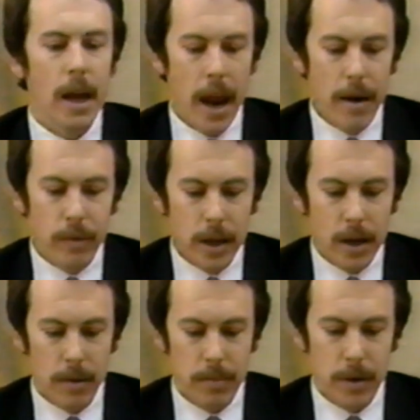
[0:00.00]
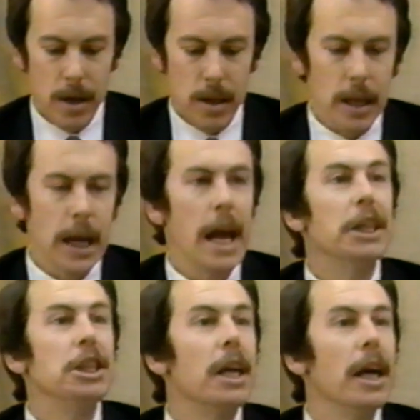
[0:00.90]
Every company that
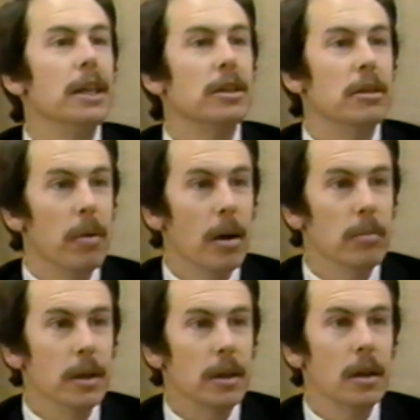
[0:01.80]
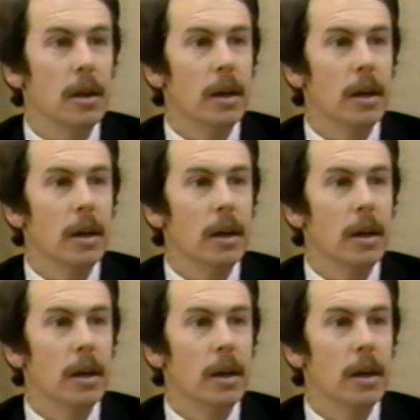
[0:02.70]
educates the public